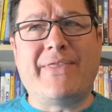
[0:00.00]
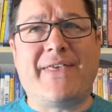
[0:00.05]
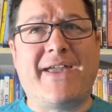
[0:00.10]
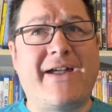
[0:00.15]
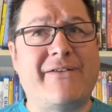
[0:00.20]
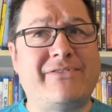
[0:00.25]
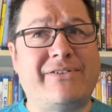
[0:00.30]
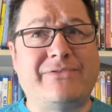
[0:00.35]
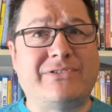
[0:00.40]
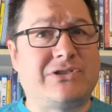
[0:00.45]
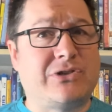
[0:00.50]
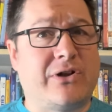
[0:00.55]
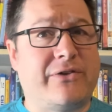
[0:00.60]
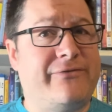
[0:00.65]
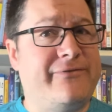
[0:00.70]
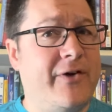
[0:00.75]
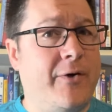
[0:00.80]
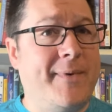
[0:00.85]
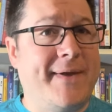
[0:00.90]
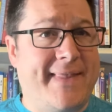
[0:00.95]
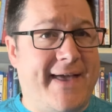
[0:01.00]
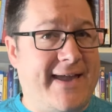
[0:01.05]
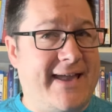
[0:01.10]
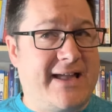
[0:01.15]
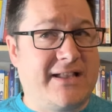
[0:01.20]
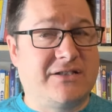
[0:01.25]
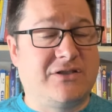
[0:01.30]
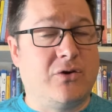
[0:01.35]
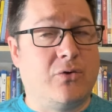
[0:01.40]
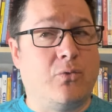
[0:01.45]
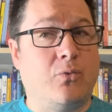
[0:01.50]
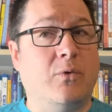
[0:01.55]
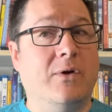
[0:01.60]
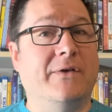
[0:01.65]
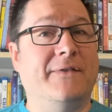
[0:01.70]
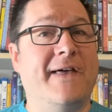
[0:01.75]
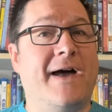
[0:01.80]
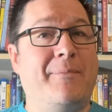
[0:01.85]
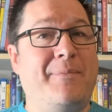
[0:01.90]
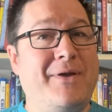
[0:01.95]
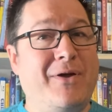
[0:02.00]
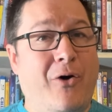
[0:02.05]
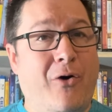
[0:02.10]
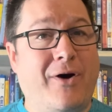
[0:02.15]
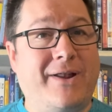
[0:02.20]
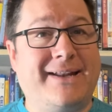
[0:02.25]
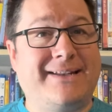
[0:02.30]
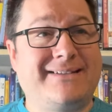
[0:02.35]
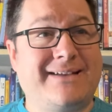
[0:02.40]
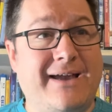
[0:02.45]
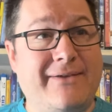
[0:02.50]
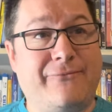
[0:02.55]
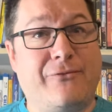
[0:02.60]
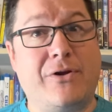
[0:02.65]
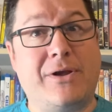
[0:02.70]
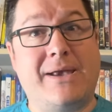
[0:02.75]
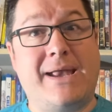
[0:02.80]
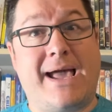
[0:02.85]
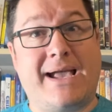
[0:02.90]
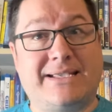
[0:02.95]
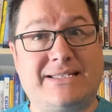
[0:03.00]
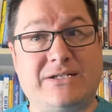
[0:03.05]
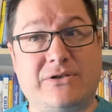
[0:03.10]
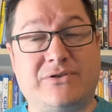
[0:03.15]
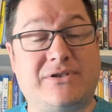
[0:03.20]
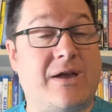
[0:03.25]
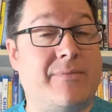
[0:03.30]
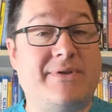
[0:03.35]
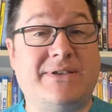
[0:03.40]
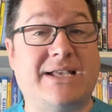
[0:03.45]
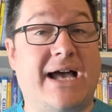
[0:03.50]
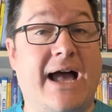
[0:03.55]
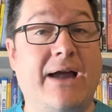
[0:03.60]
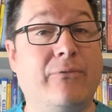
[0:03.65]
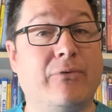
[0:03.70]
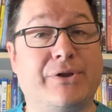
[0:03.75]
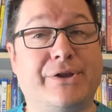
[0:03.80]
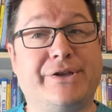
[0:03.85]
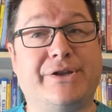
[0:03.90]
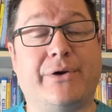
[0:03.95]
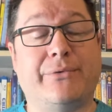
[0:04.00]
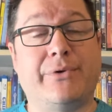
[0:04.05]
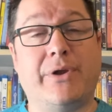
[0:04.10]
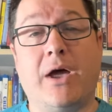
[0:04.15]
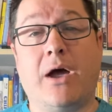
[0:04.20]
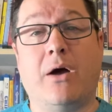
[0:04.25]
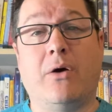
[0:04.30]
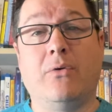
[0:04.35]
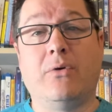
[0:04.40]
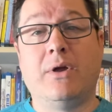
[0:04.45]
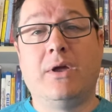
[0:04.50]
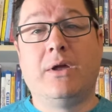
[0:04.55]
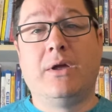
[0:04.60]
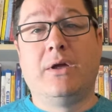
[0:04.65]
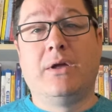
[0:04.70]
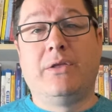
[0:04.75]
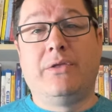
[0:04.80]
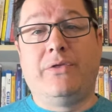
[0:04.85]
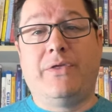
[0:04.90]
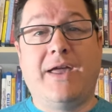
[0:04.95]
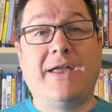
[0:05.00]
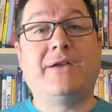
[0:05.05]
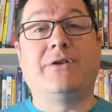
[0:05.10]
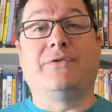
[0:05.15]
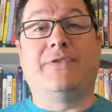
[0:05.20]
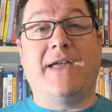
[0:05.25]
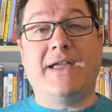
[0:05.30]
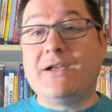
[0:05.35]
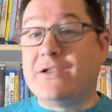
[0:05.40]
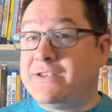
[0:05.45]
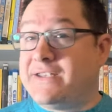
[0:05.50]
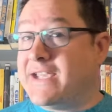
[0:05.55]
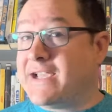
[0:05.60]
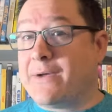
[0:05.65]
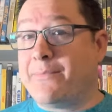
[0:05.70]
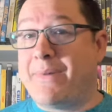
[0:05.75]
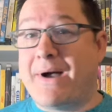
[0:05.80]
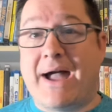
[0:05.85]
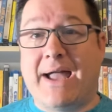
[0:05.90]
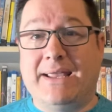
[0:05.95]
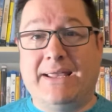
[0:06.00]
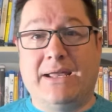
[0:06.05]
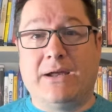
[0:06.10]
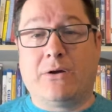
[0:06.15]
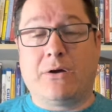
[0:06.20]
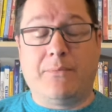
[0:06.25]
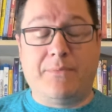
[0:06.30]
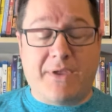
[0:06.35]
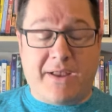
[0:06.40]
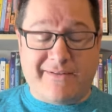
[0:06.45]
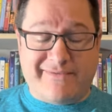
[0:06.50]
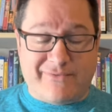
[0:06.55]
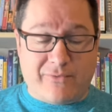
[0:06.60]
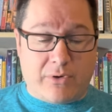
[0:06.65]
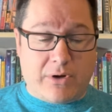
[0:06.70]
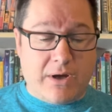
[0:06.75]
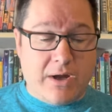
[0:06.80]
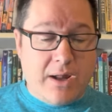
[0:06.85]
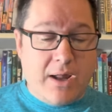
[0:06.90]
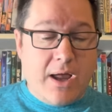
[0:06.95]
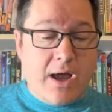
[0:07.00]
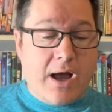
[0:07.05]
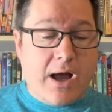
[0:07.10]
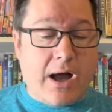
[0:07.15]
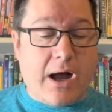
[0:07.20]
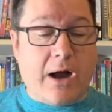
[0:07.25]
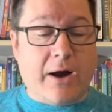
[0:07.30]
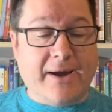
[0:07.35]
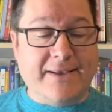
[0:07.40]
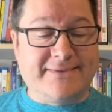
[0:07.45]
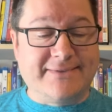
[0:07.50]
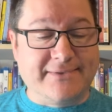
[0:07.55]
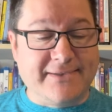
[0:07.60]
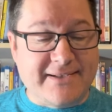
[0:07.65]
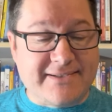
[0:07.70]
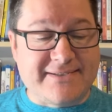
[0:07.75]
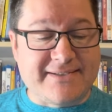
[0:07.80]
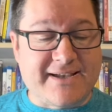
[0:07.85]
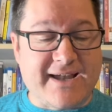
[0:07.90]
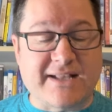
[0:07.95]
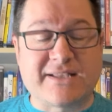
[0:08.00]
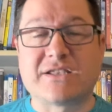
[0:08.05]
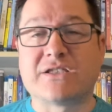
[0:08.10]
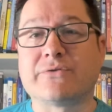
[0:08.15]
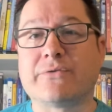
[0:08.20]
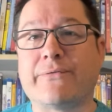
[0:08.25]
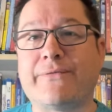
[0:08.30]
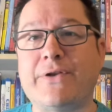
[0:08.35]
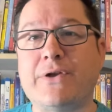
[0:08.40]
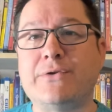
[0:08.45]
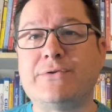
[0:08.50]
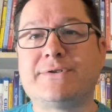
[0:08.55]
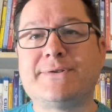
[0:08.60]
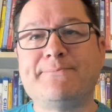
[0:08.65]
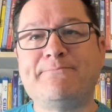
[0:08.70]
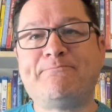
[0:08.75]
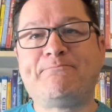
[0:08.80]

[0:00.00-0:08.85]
they haven't even started filming that yet. So will that be on in time for next year's Emmys? I really don't know. They could, they could take a bye year. I'm not sure. Uh, all right, so let's get to the reviews.